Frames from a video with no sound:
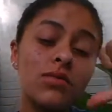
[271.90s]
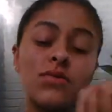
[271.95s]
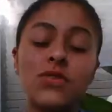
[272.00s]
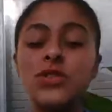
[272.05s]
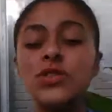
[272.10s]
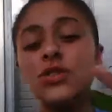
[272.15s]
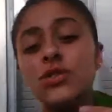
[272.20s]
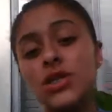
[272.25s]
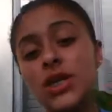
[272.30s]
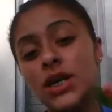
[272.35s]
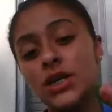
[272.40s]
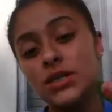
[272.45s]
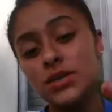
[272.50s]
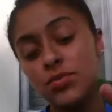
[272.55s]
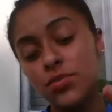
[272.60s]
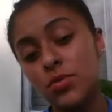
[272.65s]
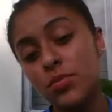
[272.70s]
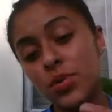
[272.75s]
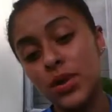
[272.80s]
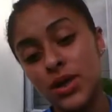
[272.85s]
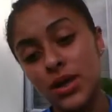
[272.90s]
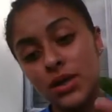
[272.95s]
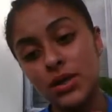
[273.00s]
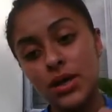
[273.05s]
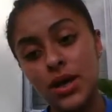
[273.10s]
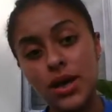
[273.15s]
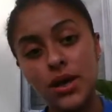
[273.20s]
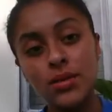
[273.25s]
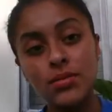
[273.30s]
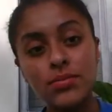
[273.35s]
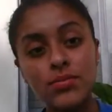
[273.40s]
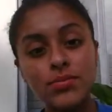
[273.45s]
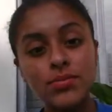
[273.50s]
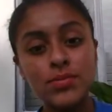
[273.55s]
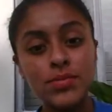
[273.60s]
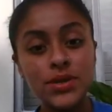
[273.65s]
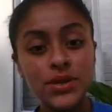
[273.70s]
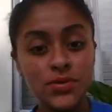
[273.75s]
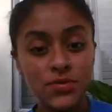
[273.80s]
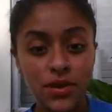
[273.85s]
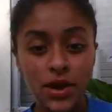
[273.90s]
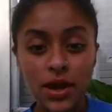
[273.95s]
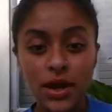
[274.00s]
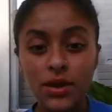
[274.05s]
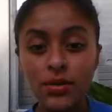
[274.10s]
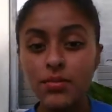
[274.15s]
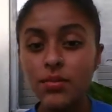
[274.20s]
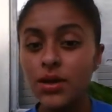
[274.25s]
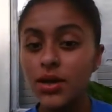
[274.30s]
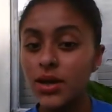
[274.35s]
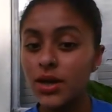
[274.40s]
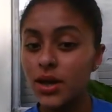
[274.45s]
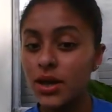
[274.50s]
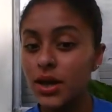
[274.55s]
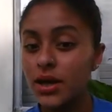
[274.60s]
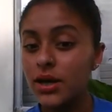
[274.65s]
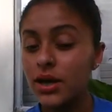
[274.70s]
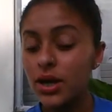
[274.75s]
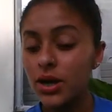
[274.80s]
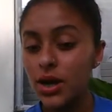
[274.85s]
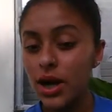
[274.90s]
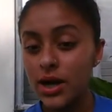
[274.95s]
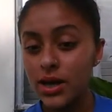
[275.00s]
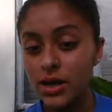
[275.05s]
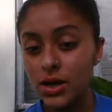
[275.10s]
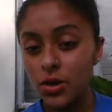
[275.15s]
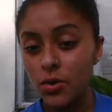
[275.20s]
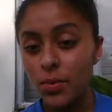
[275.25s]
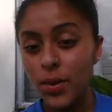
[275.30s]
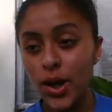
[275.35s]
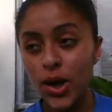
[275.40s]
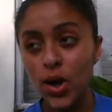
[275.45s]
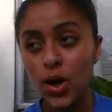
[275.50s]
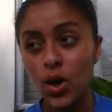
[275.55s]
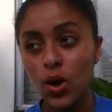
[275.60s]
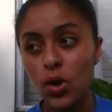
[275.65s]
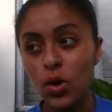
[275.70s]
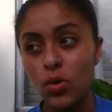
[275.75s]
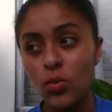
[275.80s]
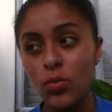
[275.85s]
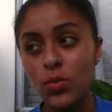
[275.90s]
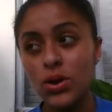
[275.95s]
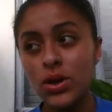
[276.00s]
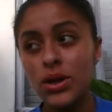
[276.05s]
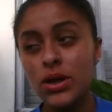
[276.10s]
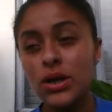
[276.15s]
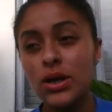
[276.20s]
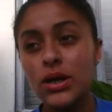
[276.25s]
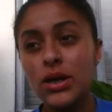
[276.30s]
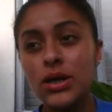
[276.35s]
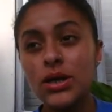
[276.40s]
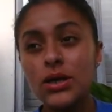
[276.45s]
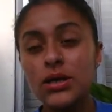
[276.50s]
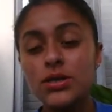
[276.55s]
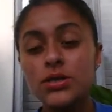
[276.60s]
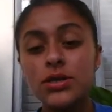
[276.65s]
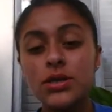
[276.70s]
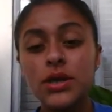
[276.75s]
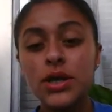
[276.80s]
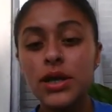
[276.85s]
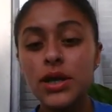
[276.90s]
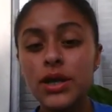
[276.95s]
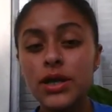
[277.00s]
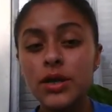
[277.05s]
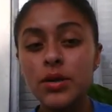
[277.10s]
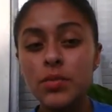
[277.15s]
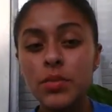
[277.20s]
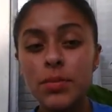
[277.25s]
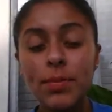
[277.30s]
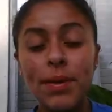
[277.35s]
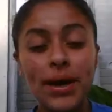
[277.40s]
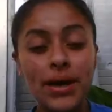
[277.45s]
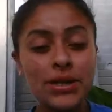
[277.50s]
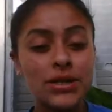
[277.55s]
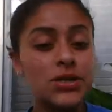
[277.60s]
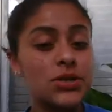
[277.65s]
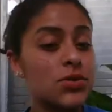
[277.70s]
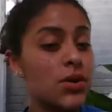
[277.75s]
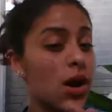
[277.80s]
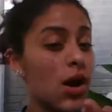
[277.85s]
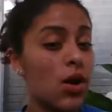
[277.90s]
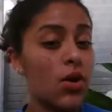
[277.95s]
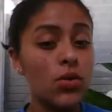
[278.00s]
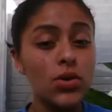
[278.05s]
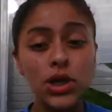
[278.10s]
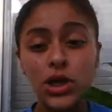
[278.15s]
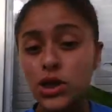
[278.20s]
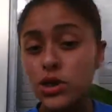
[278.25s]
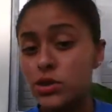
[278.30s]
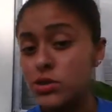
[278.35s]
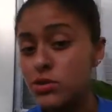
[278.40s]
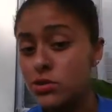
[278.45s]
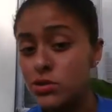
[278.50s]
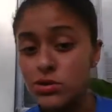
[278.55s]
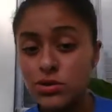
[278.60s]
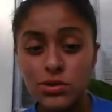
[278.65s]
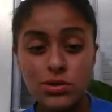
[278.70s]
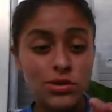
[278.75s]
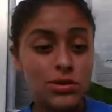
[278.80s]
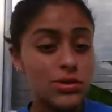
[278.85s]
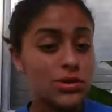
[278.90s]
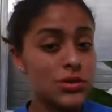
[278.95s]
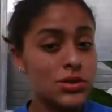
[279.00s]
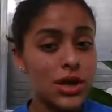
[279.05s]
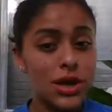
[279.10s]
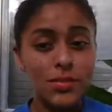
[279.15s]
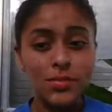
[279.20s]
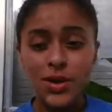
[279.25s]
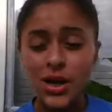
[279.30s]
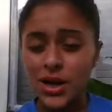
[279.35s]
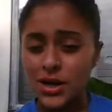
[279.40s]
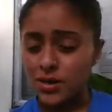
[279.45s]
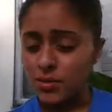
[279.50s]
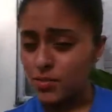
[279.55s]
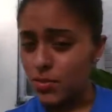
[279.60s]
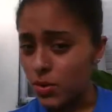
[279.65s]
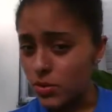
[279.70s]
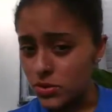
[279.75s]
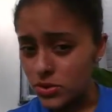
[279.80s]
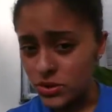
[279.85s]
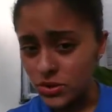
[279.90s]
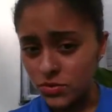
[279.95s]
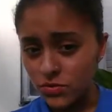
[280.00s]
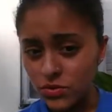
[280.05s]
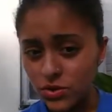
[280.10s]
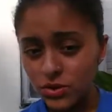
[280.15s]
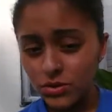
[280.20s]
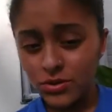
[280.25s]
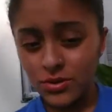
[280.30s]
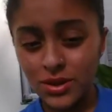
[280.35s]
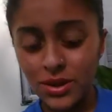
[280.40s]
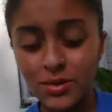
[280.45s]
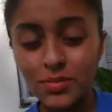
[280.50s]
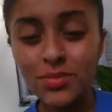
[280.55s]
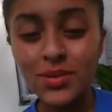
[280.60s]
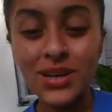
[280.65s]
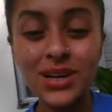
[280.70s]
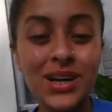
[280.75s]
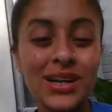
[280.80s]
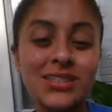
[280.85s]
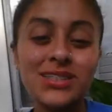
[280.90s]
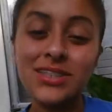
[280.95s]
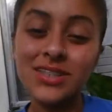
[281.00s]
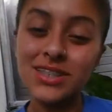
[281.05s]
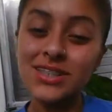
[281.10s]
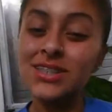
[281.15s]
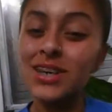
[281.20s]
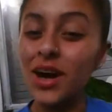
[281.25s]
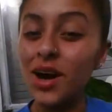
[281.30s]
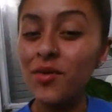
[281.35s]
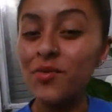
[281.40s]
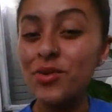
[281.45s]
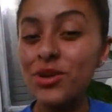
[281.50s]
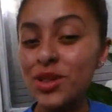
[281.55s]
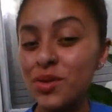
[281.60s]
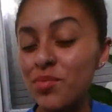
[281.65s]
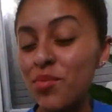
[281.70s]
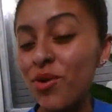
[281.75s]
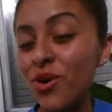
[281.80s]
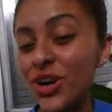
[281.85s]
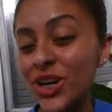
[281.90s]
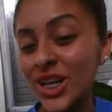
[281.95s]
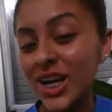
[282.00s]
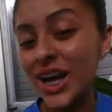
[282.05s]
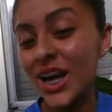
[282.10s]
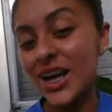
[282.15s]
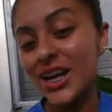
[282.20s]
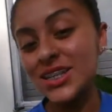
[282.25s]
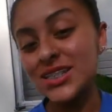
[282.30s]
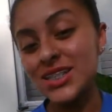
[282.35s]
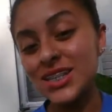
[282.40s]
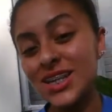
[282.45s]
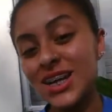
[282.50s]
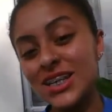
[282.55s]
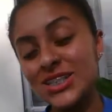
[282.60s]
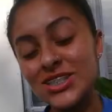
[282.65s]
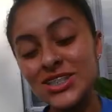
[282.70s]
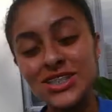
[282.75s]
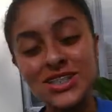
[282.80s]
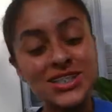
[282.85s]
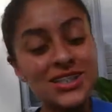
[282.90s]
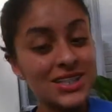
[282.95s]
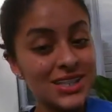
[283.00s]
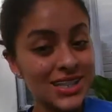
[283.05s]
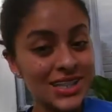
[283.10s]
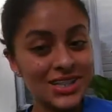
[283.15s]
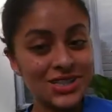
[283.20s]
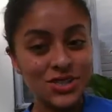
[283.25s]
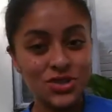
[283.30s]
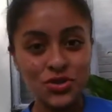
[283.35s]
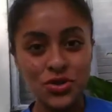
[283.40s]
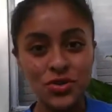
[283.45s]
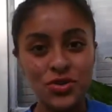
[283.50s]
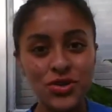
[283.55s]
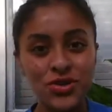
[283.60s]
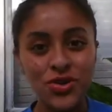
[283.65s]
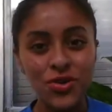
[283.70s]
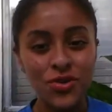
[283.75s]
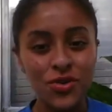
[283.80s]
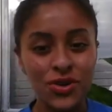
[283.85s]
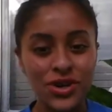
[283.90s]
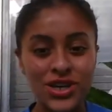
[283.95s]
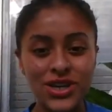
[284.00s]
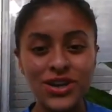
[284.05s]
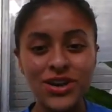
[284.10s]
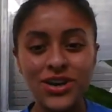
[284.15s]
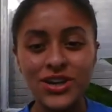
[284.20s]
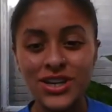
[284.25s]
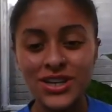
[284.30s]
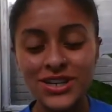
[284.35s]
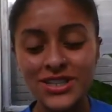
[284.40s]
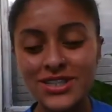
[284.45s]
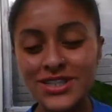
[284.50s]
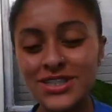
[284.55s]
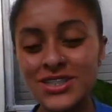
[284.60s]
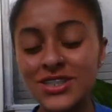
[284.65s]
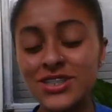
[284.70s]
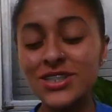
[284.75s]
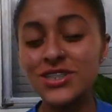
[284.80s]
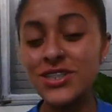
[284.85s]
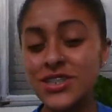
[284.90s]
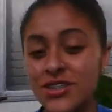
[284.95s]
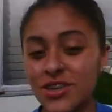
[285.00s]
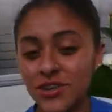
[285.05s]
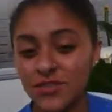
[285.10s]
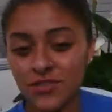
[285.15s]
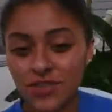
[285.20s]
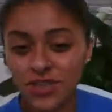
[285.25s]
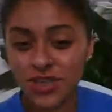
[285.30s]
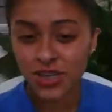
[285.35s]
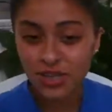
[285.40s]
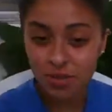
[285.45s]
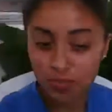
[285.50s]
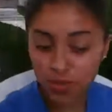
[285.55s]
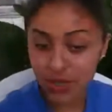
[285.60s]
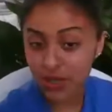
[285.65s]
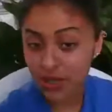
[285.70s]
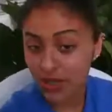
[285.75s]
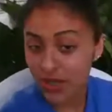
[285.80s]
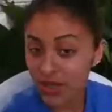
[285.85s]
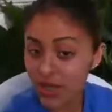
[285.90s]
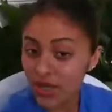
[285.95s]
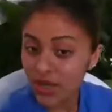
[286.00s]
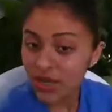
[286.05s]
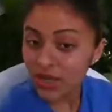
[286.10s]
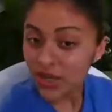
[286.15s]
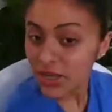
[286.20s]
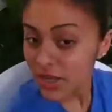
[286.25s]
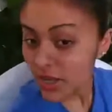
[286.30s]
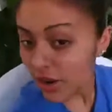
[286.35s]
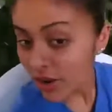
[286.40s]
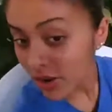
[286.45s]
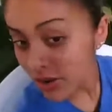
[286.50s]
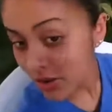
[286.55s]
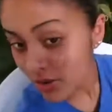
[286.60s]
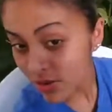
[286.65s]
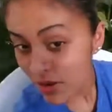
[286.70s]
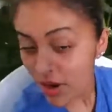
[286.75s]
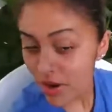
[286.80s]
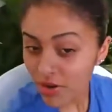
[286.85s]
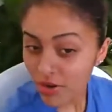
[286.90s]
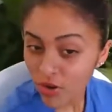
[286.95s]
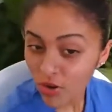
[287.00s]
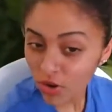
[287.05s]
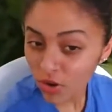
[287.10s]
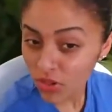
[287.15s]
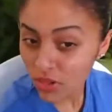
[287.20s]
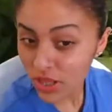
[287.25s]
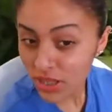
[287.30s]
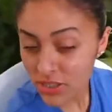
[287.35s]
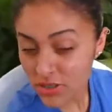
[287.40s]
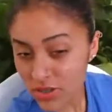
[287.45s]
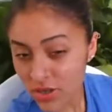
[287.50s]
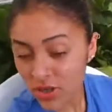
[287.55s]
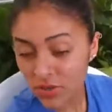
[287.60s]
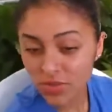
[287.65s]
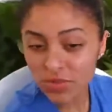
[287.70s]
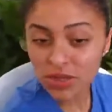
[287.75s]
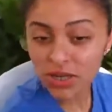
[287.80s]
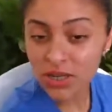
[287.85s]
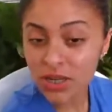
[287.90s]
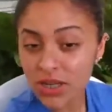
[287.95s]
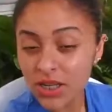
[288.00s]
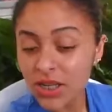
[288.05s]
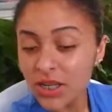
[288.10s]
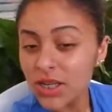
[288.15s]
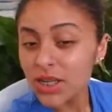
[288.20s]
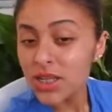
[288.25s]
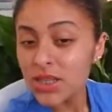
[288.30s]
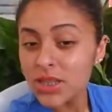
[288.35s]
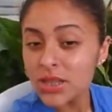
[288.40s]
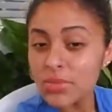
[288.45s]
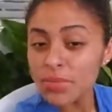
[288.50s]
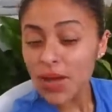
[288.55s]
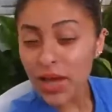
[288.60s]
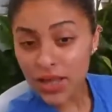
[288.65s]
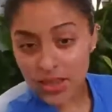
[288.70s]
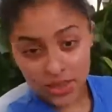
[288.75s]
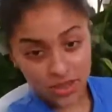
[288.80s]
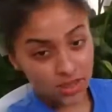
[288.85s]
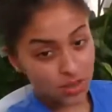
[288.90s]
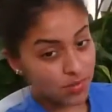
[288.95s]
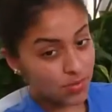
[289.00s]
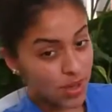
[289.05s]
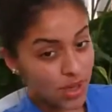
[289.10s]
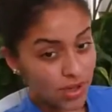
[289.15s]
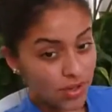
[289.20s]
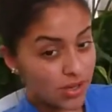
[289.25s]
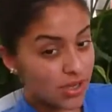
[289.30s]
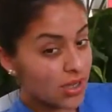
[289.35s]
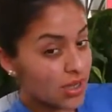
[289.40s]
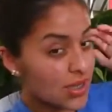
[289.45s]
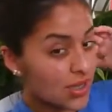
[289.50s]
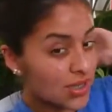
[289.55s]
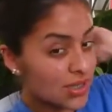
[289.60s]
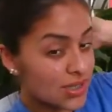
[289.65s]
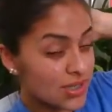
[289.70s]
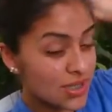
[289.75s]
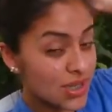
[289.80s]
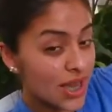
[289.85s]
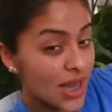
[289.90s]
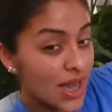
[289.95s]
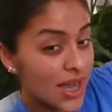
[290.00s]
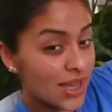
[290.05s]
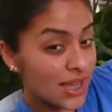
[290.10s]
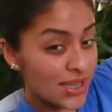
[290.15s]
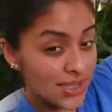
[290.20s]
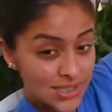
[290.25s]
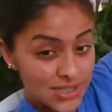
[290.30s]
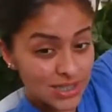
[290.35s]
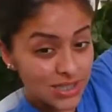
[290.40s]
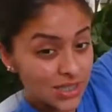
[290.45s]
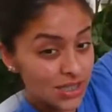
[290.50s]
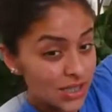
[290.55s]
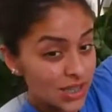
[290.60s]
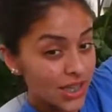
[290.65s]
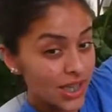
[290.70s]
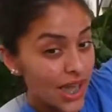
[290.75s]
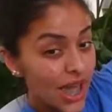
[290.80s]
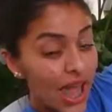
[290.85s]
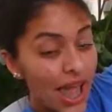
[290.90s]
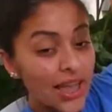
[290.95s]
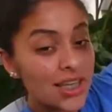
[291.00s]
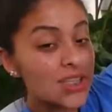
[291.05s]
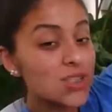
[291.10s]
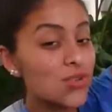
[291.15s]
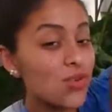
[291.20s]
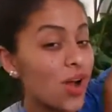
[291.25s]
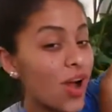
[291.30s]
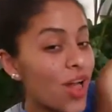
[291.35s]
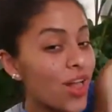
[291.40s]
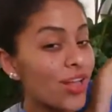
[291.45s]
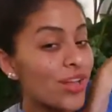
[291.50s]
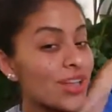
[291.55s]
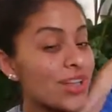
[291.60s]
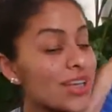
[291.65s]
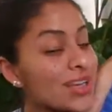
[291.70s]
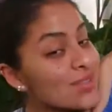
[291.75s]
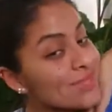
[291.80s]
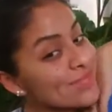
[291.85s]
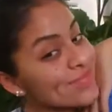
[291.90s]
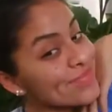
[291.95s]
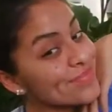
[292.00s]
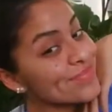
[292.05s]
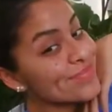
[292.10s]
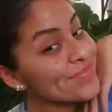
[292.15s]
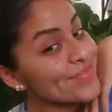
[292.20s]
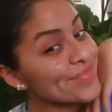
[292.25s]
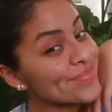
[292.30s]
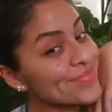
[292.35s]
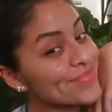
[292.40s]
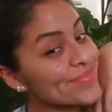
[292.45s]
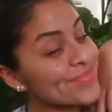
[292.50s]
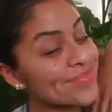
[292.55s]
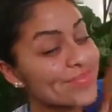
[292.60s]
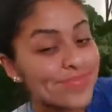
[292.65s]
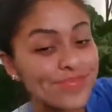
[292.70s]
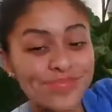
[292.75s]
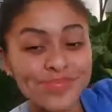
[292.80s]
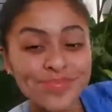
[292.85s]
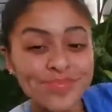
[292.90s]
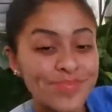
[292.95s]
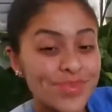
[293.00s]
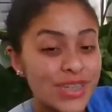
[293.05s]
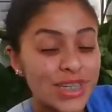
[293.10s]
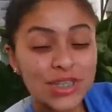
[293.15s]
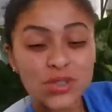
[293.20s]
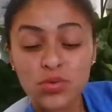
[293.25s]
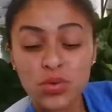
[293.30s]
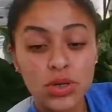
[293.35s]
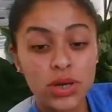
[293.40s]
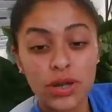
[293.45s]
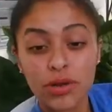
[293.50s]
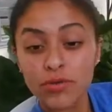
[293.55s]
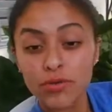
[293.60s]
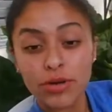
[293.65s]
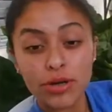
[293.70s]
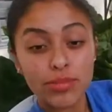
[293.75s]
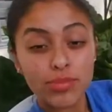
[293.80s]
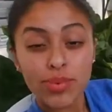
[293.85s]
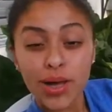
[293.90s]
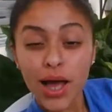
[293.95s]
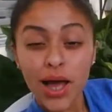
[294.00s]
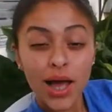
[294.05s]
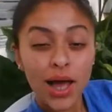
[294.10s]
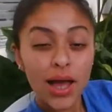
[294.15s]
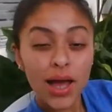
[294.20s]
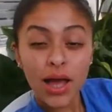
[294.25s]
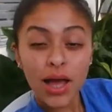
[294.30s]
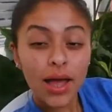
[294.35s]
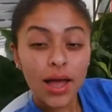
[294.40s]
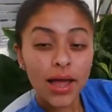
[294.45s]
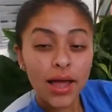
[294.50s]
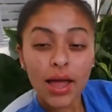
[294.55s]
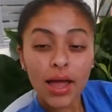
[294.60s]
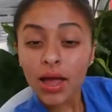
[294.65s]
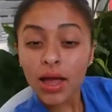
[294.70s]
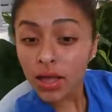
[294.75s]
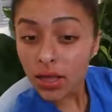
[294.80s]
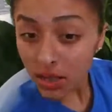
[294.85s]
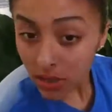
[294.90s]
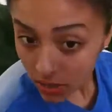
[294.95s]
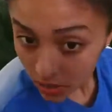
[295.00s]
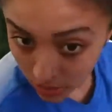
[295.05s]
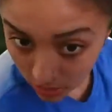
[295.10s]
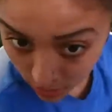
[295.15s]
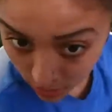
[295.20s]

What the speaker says: For 2 days, it won't be like that. It's fine. Monday, I go back home. So then I'll be back to how it is. I'm kind of posting frequently, but as you can tell, I'm really bored, guys. And I just enjoy recording on here because it's just so funny to me, like carrying around a whole ass Chromebook. The bad thing about it is that it's literally ass quality, but it's whatever. Bye.